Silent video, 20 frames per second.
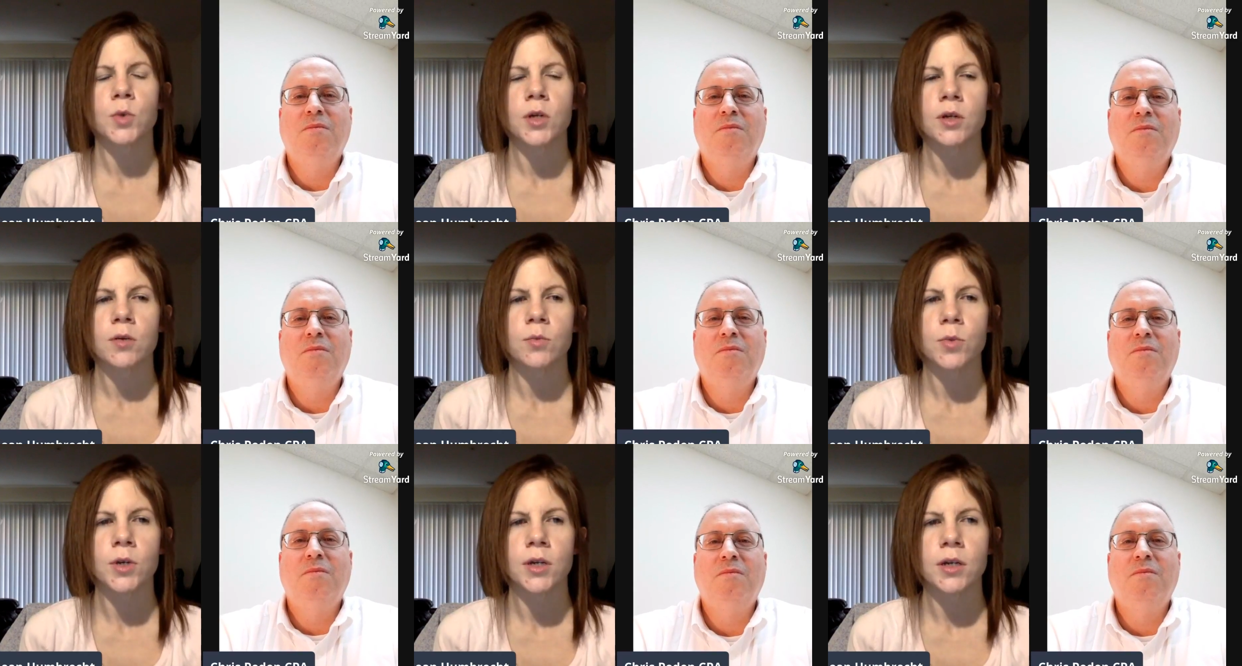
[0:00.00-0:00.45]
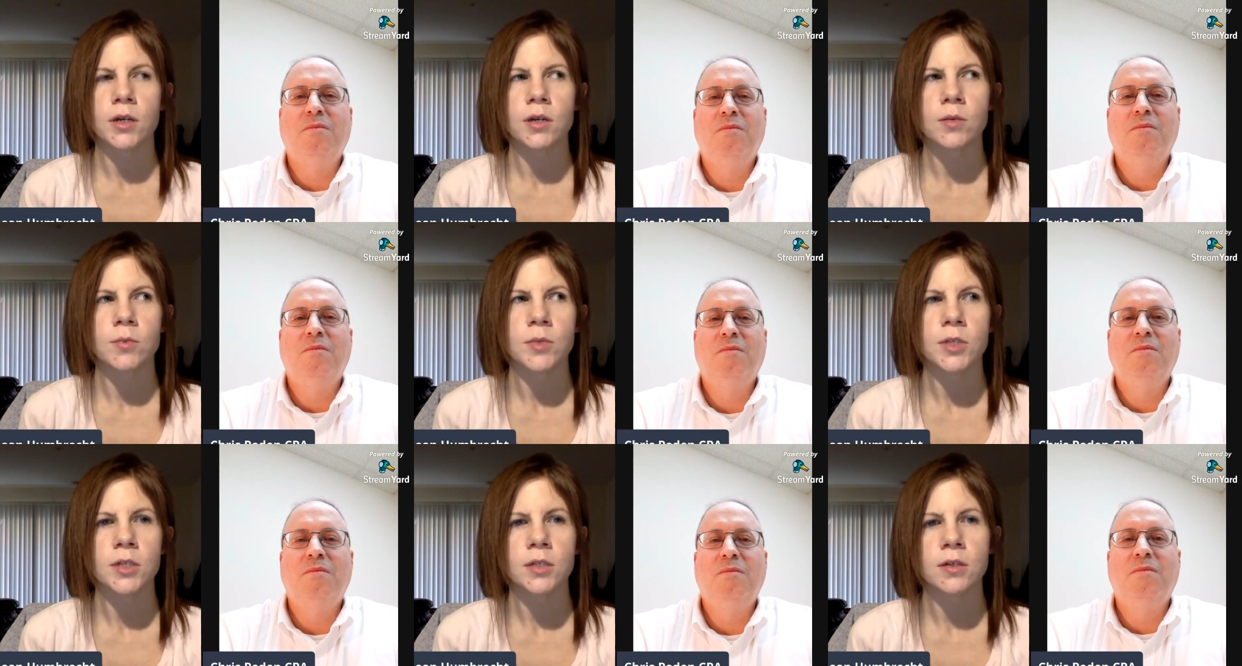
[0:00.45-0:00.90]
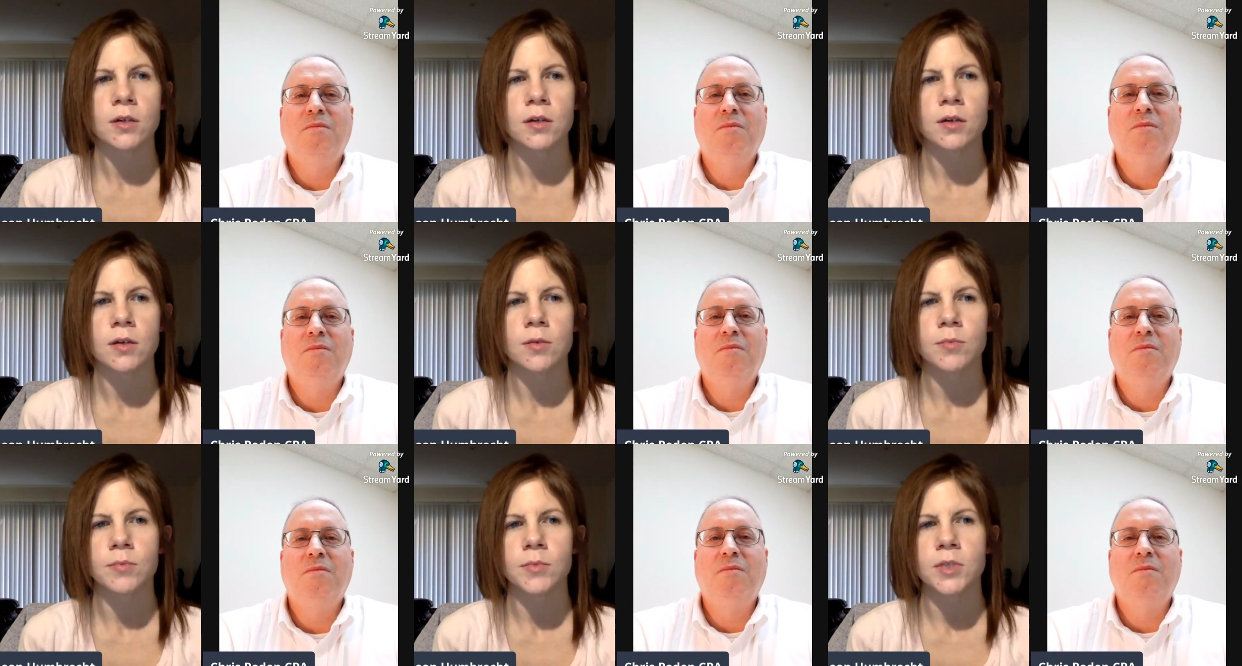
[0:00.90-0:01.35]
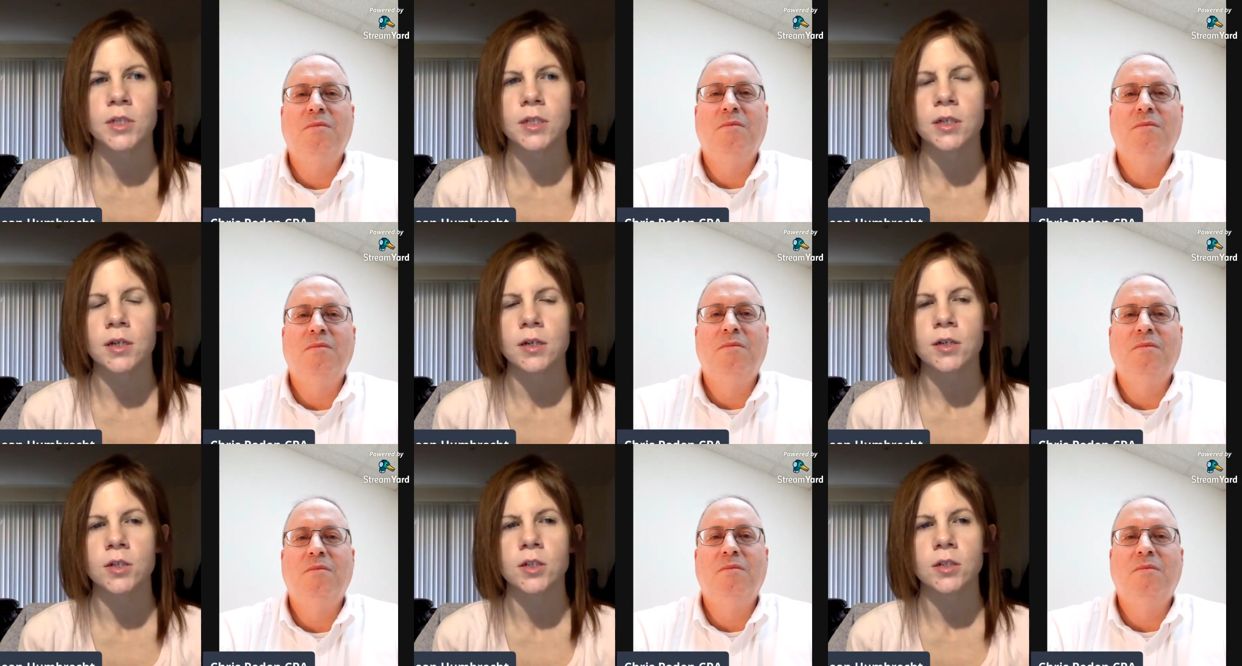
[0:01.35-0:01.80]
Speaker 1: when it comes to
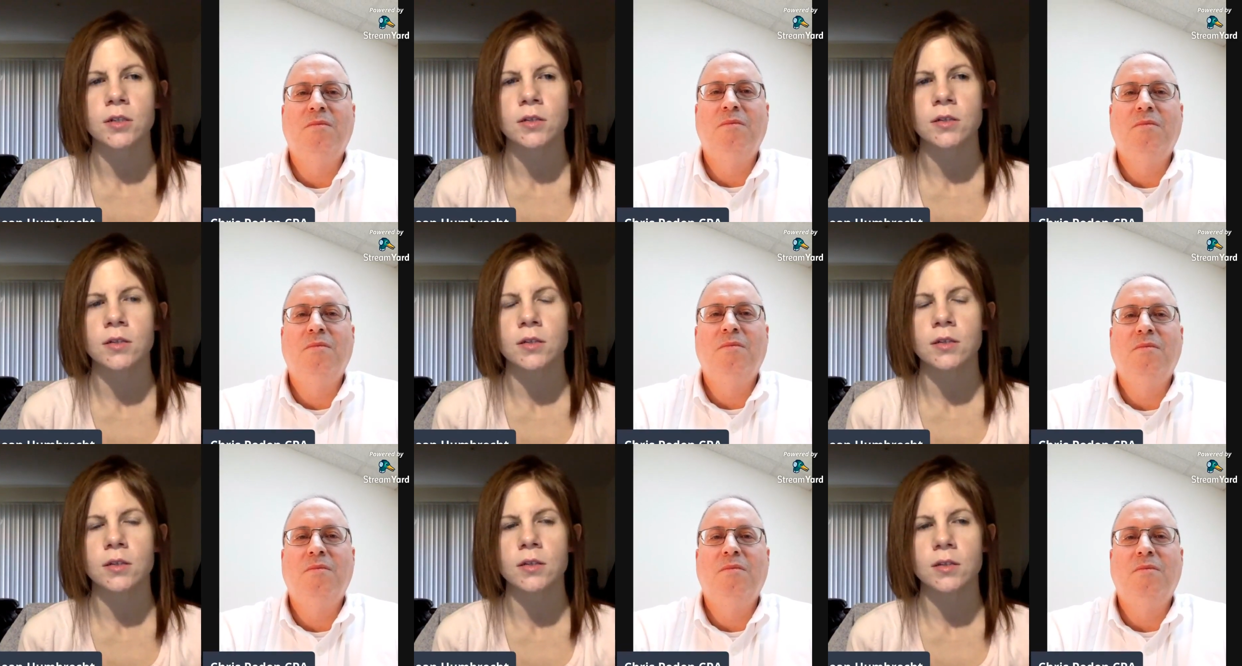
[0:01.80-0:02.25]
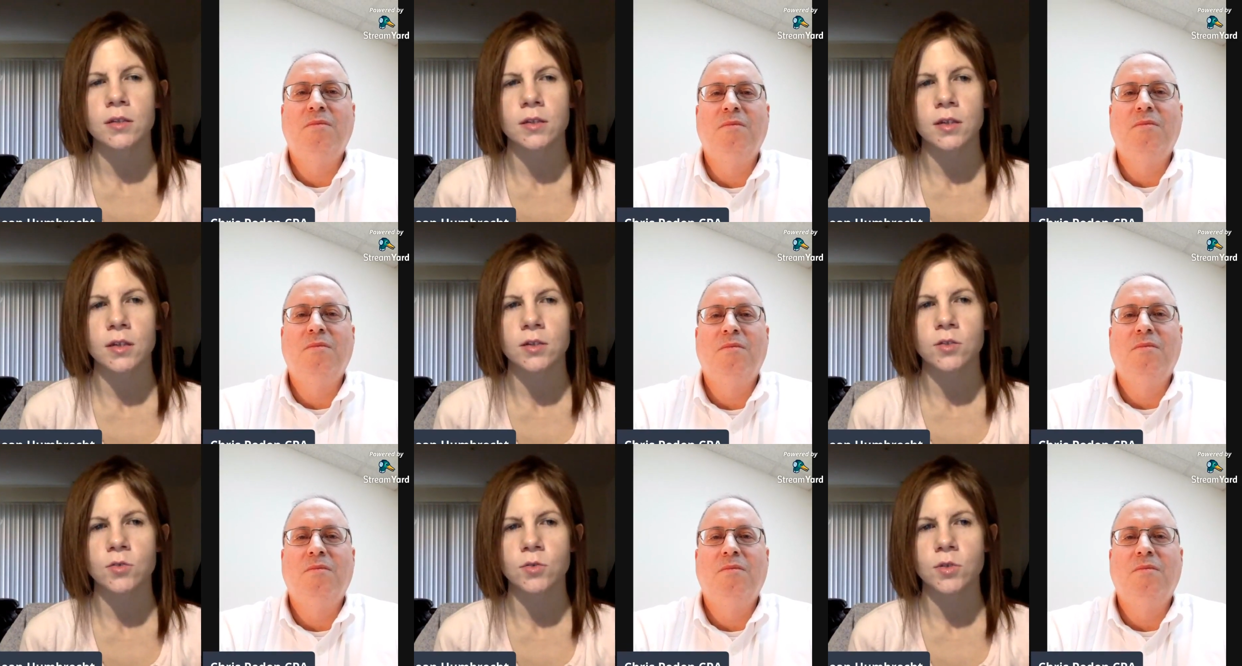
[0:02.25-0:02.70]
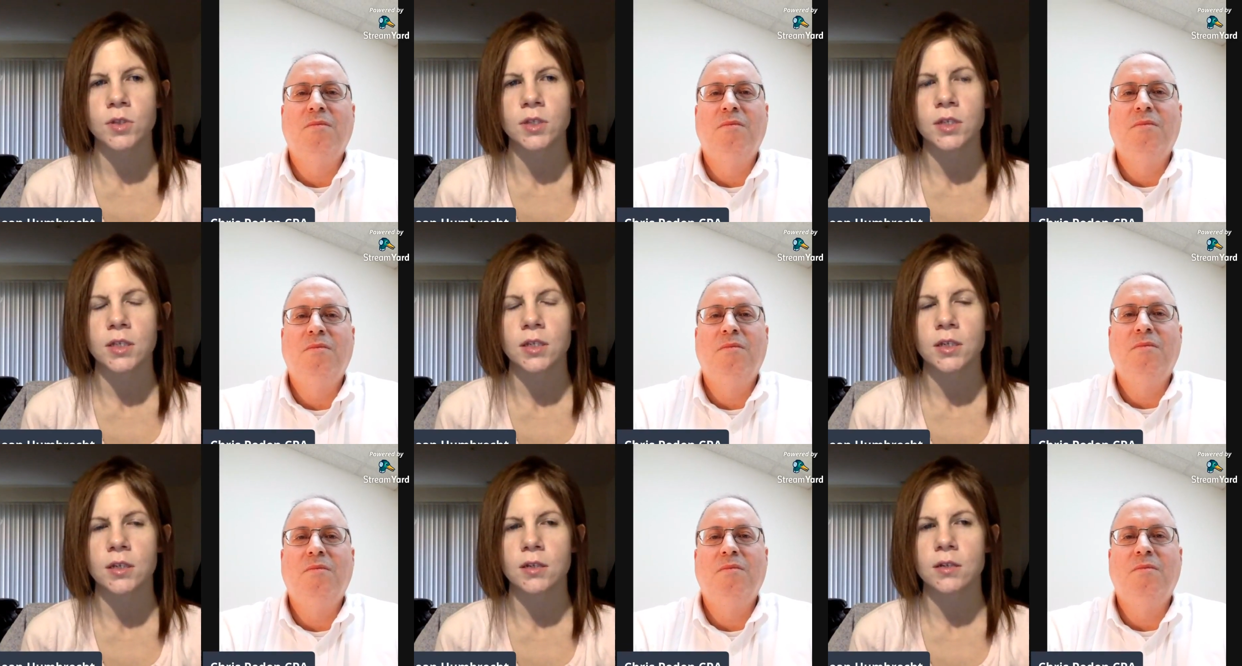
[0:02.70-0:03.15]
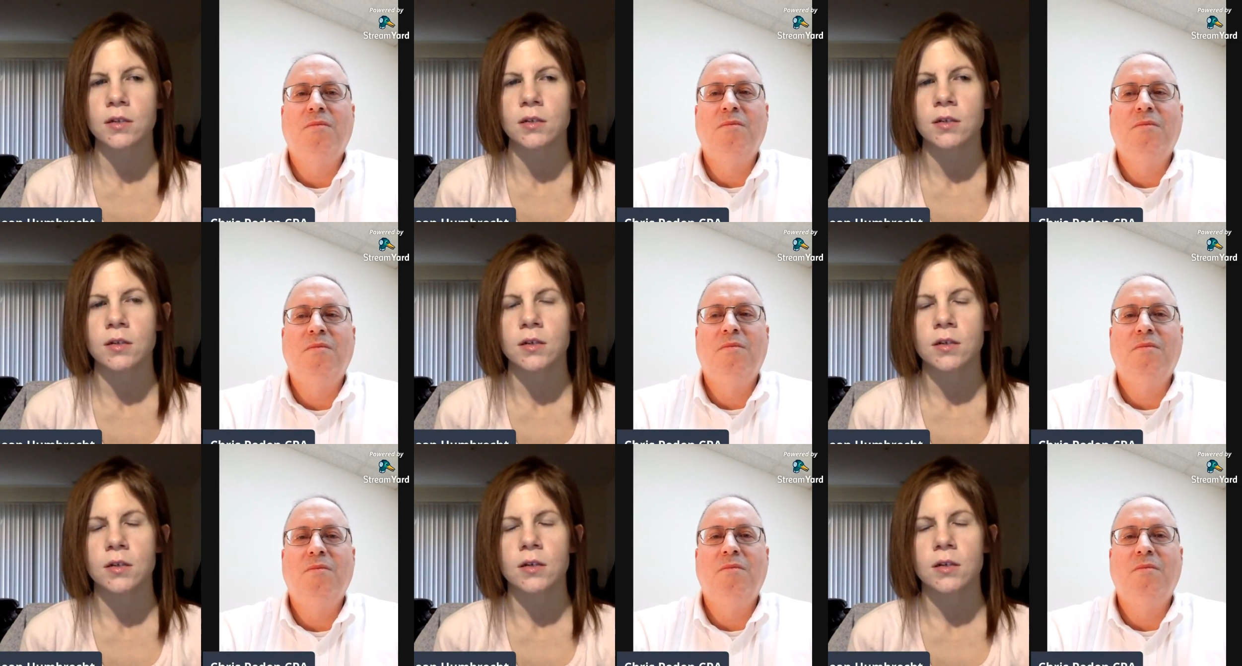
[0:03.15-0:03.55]
deductions and the Schedule C and